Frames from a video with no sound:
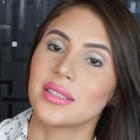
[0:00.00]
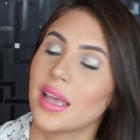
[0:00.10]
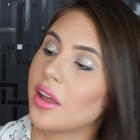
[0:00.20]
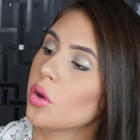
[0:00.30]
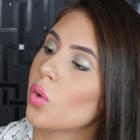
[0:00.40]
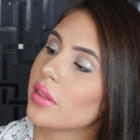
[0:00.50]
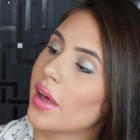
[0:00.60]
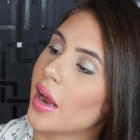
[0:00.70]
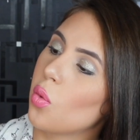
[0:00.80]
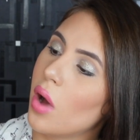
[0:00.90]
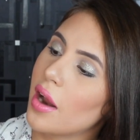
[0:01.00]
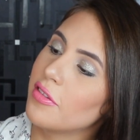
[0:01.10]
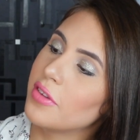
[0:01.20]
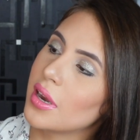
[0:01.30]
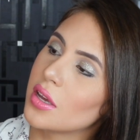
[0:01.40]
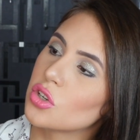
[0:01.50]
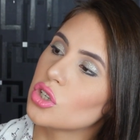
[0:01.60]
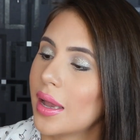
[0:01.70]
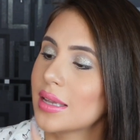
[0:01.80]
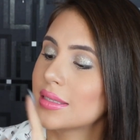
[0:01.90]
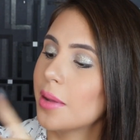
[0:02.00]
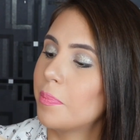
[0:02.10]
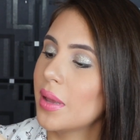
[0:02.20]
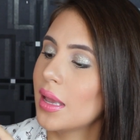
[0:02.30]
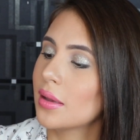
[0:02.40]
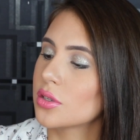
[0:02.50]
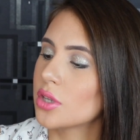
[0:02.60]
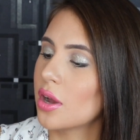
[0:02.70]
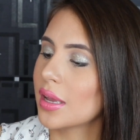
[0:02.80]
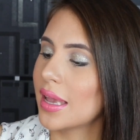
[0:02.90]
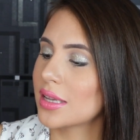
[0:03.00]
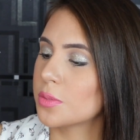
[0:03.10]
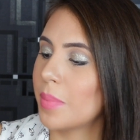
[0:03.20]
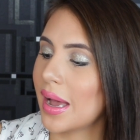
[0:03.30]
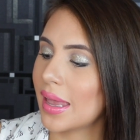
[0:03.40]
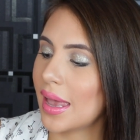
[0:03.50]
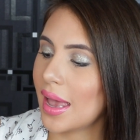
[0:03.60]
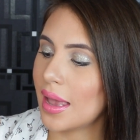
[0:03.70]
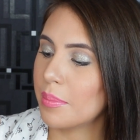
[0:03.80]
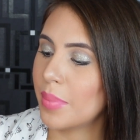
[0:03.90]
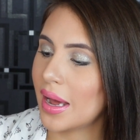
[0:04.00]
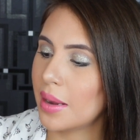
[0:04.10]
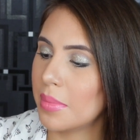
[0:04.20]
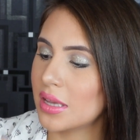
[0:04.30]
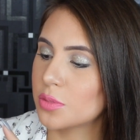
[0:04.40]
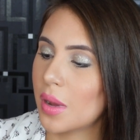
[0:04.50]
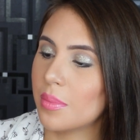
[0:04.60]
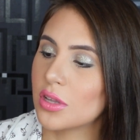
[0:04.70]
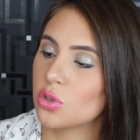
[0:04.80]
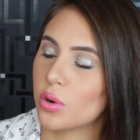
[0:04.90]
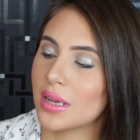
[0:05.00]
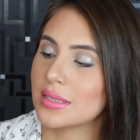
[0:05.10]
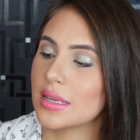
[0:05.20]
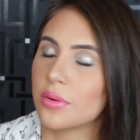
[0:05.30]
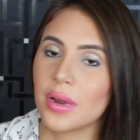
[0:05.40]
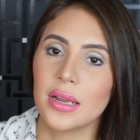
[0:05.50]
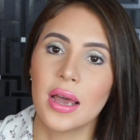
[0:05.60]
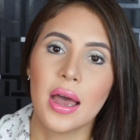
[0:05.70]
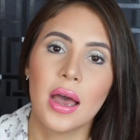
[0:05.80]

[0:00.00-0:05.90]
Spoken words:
The second one that I want to finish is the Pink Sunkissed Bouquet Body Mist by Victoria's Secret.